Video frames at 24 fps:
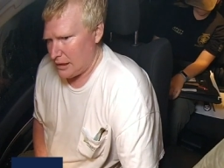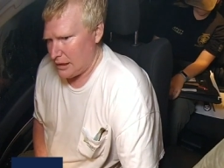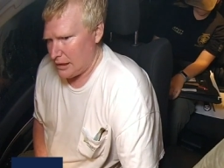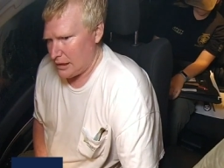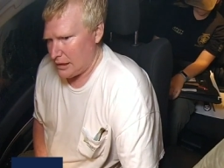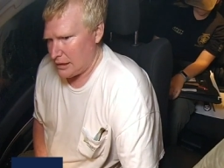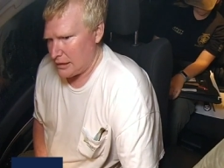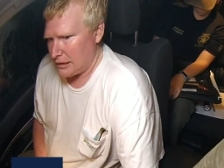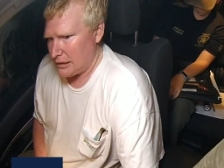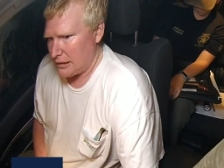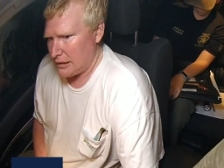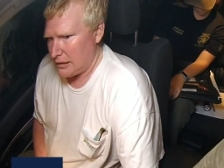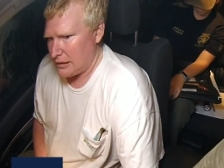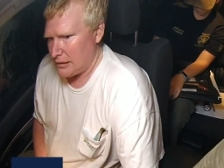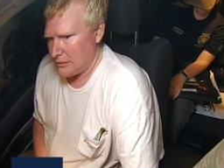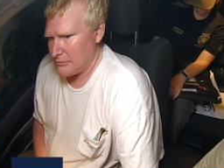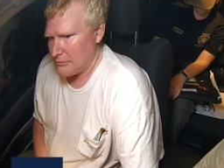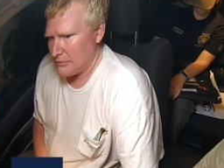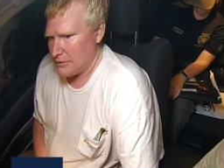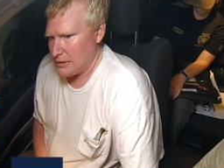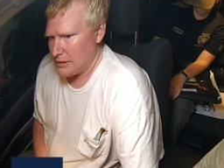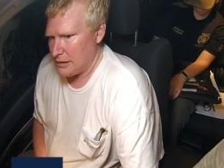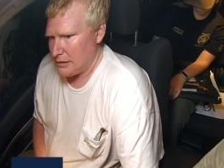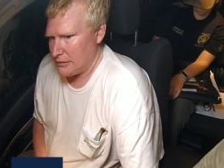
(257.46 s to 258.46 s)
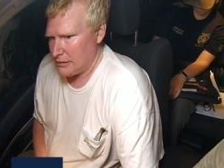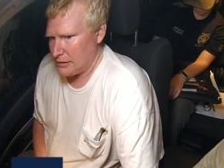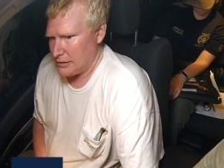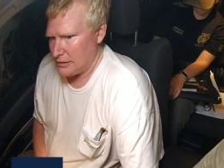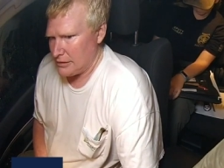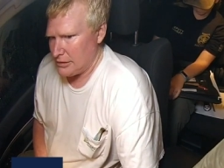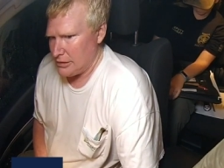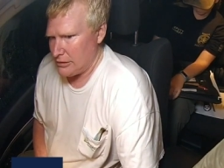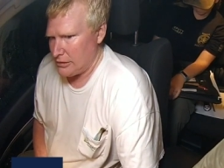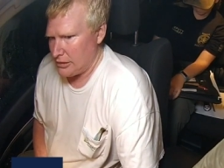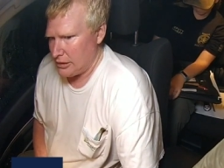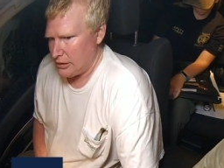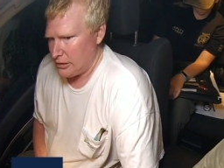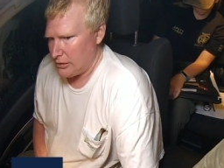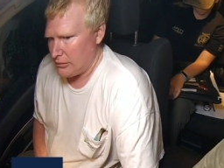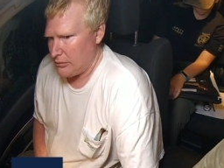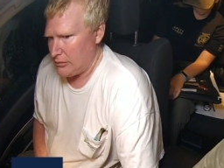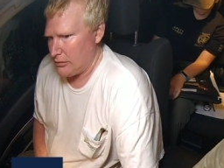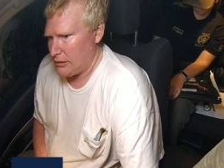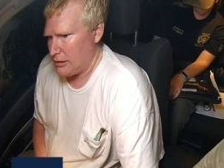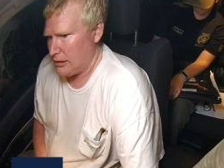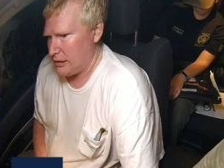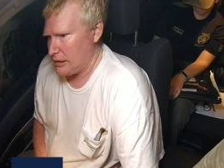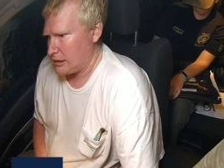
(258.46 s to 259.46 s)
and um, uh, you
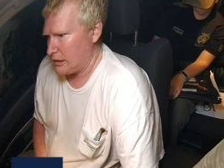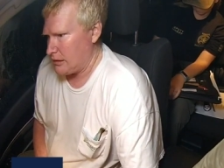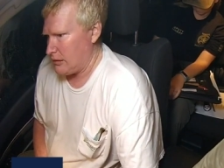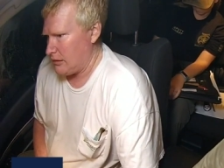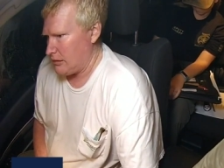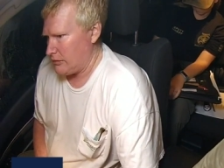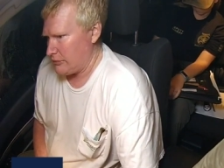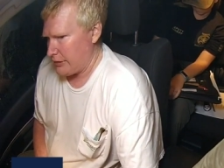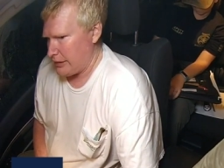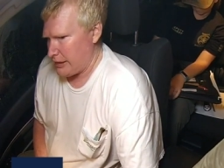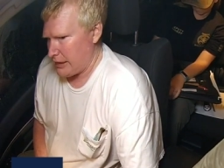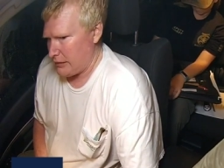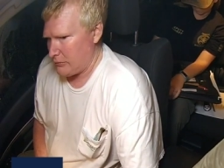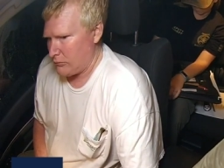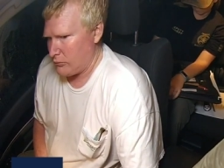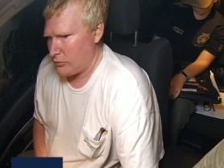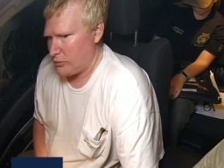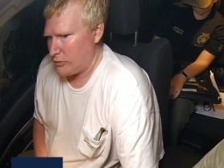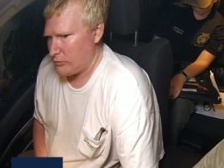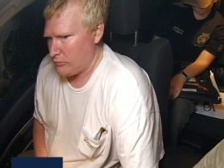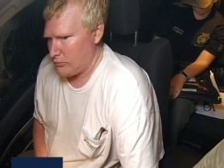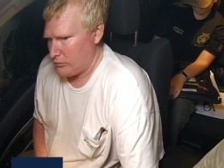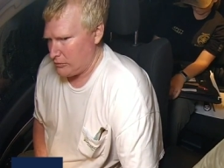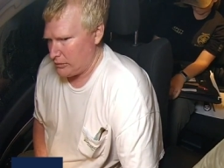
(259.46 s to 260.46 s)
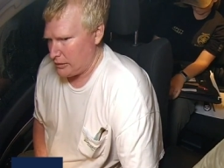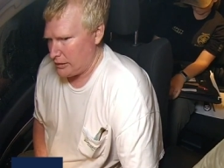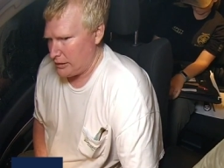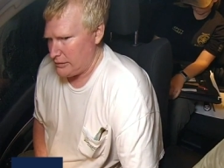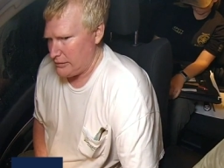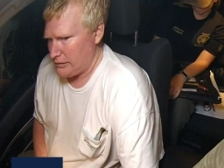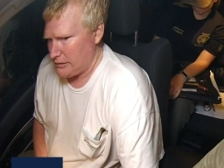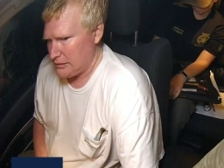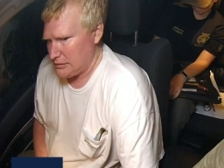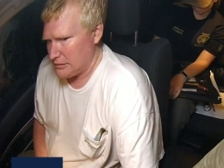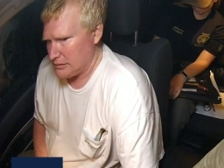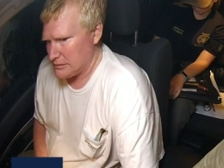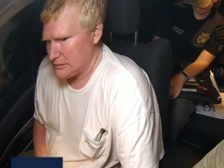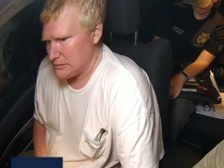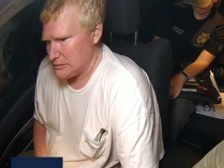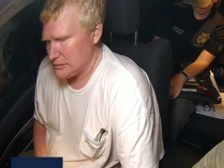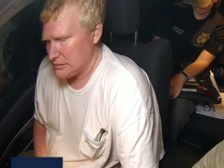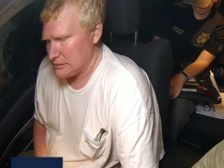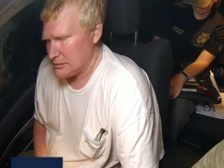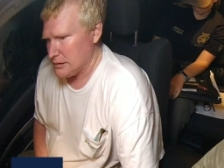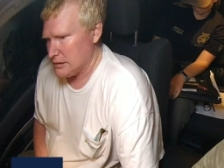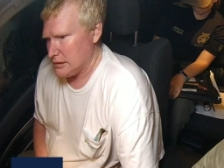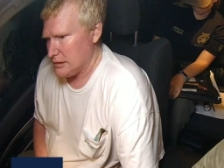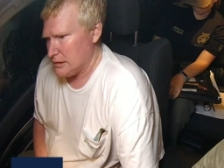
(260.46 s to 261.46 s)
know, I called nine one one.
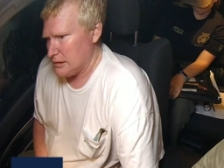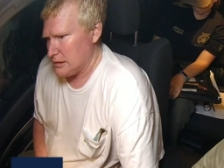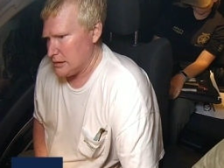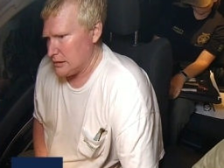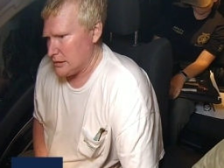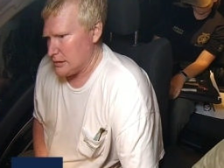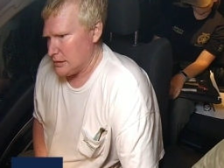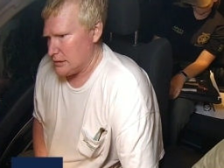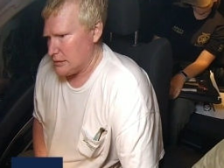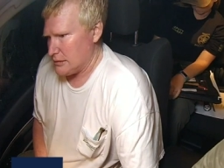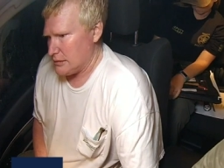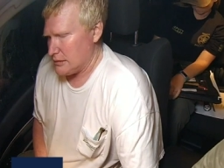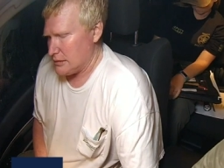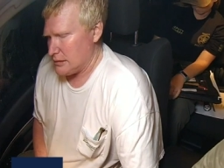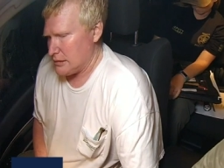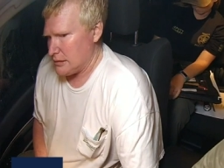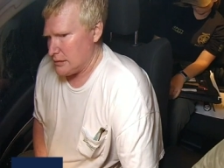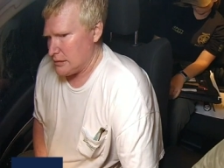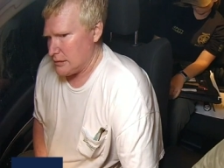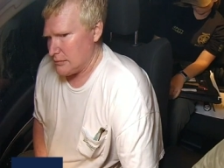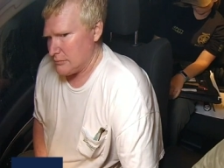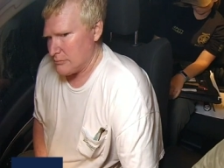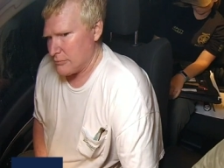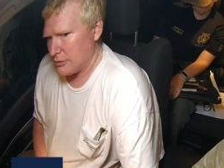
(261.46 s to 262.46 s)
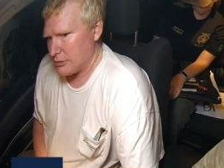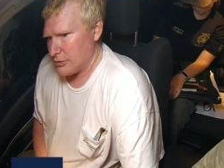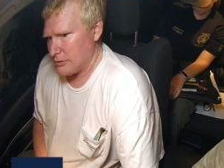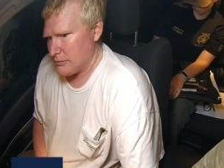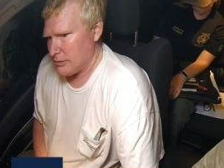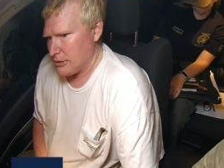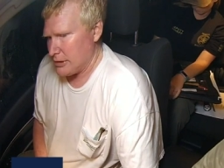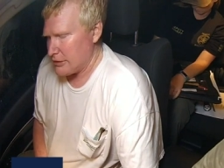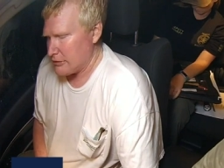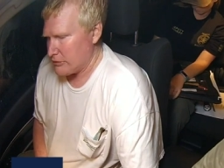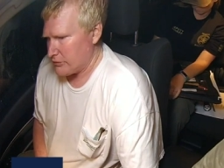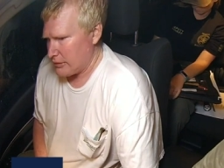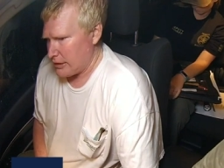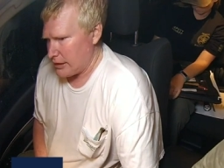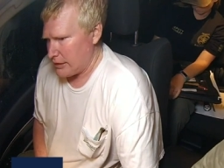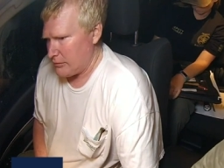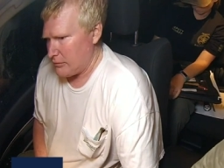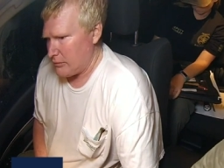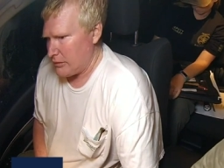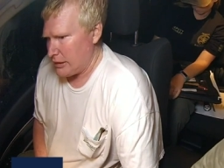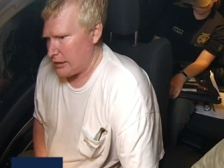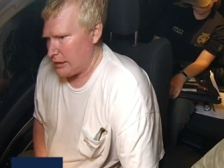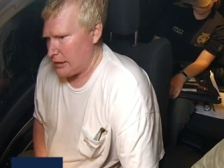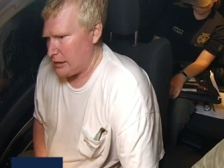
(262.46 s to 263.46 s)
Um, pretty much right
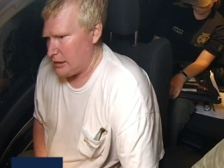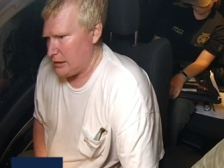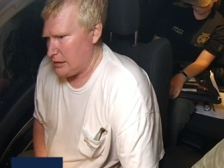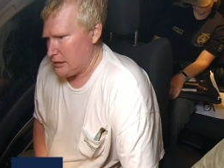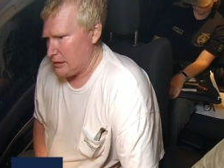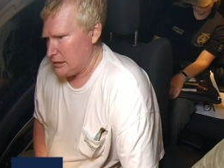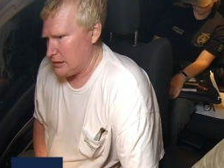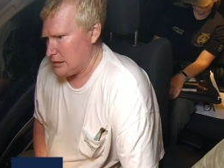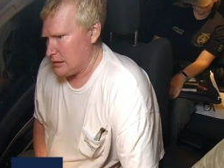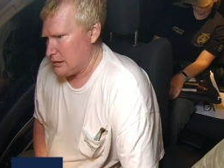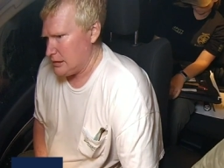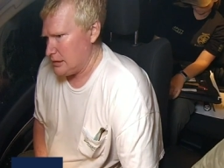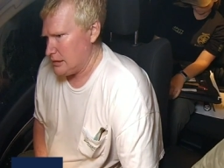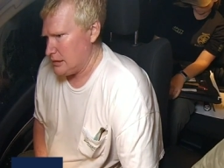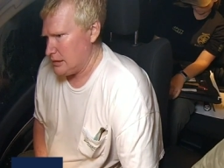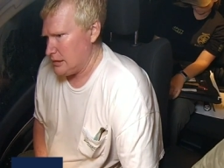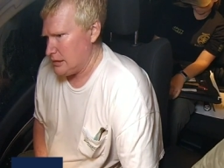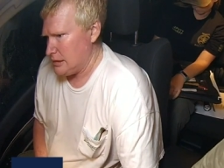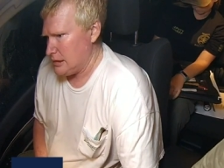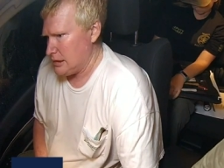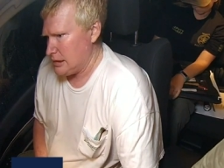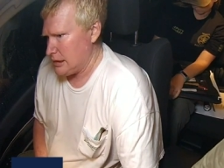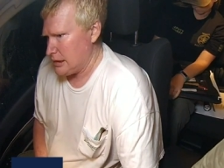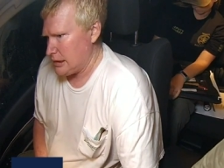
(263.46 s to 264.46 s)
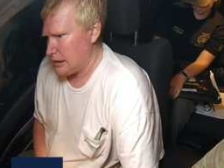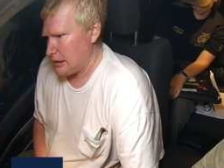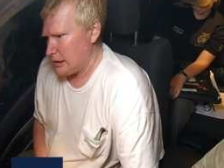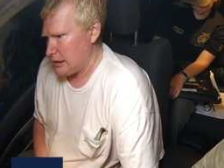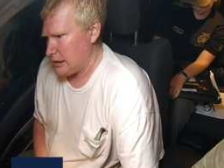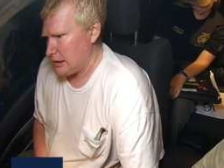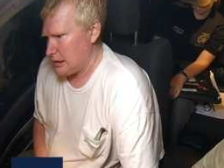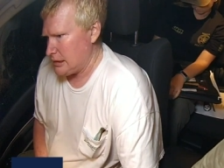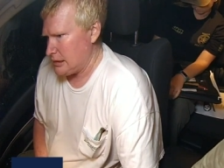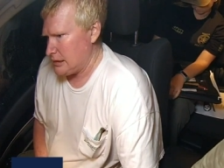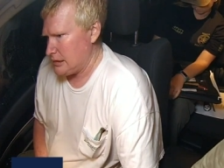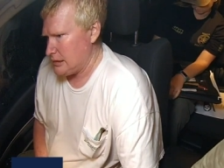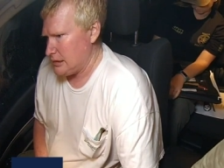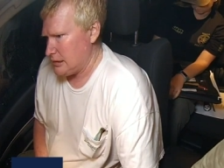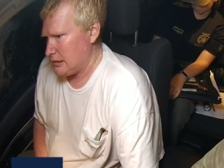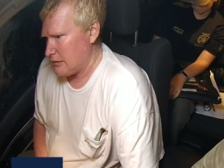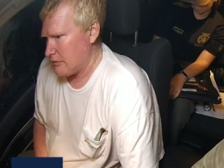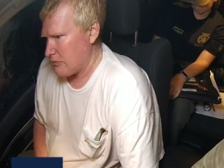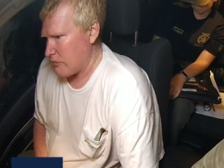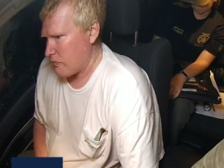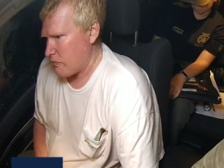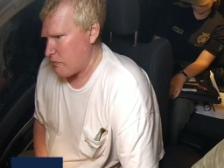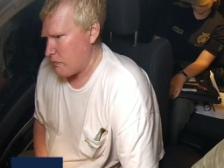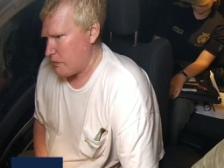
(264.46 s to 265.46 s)
away, and
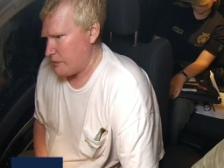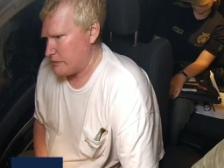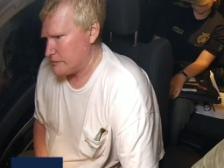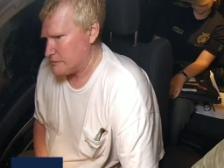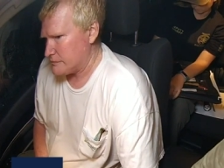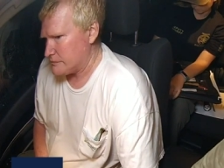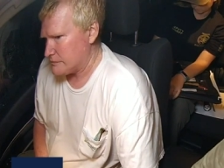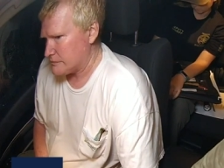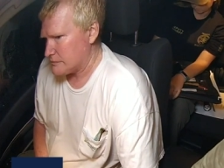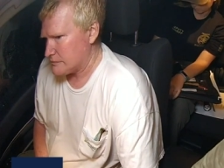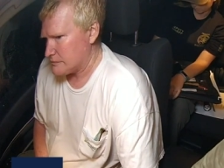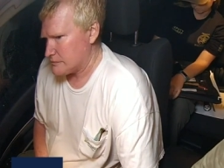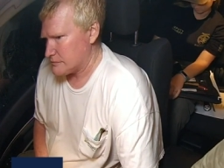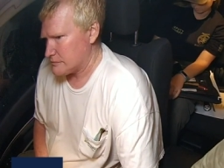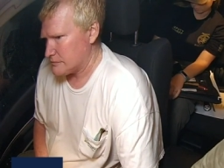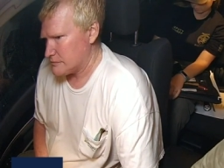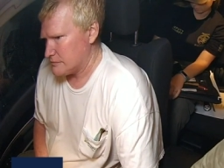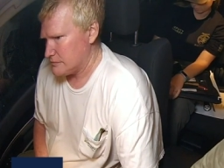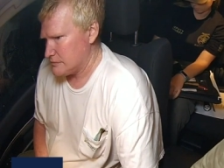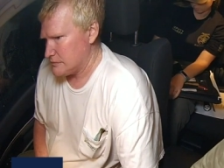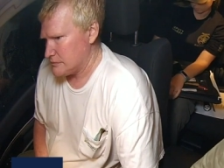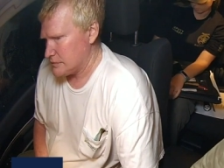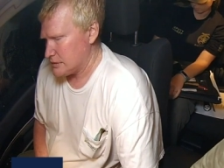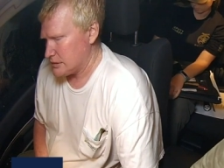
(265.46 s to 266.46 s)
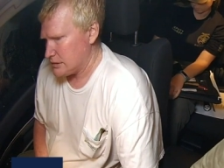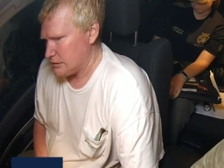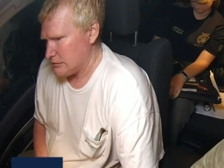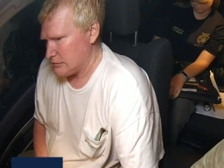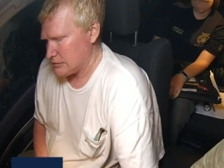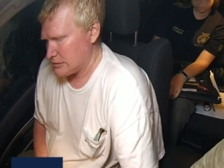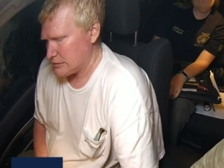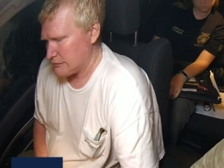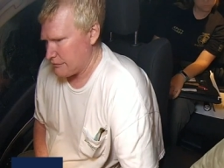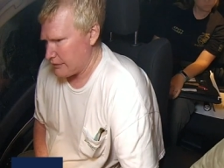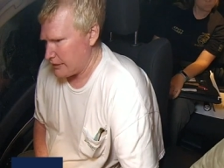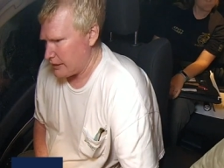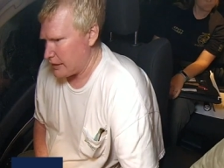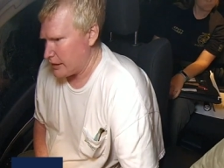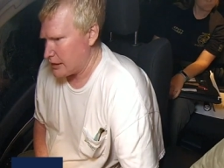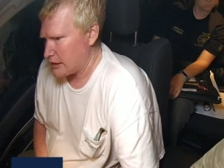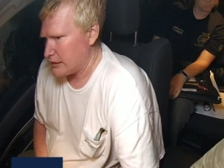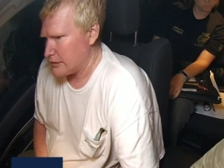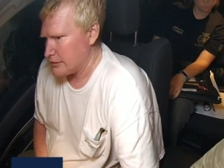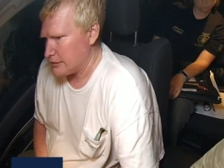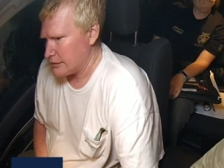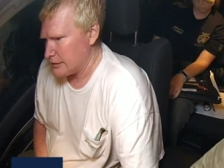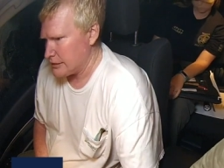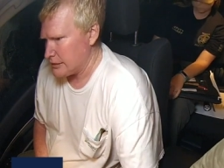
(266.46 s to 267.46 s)
she was very
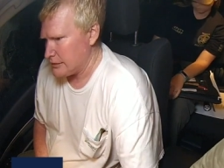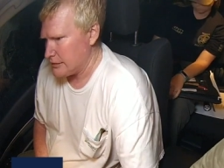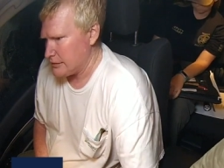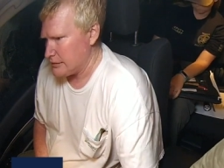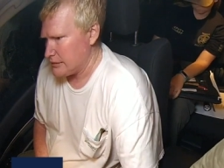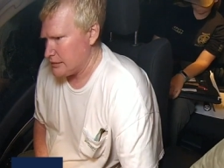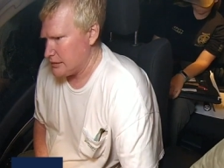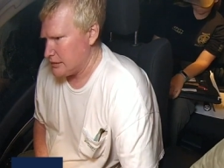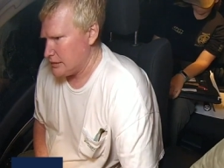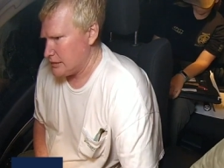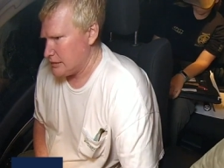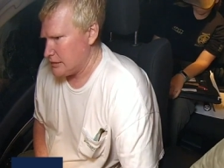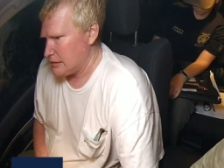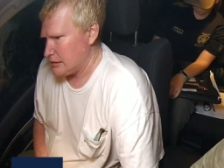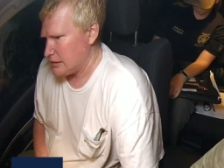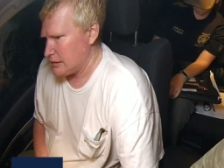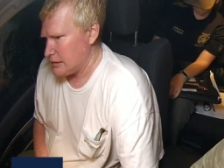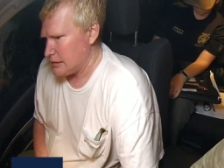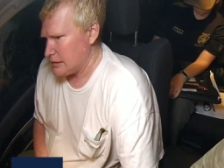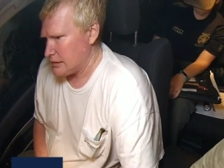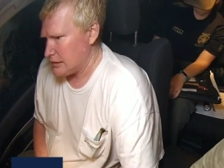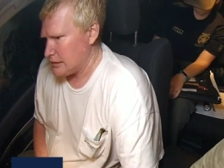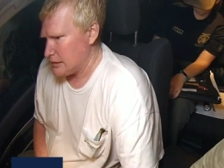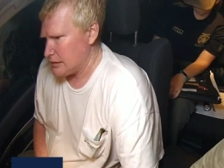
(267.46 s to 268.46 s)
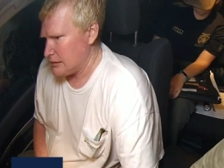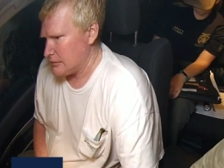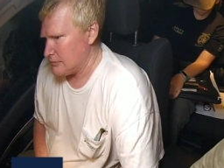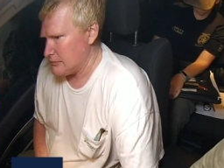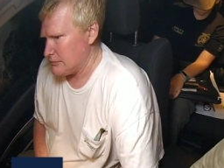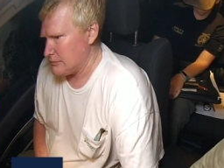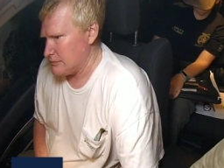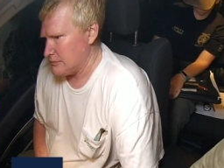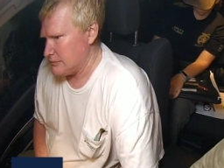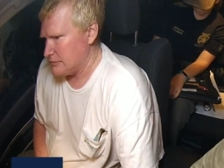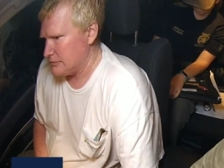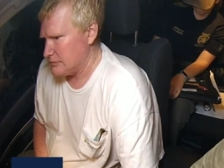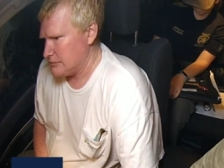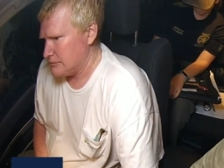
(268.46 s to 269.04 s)
good. Um,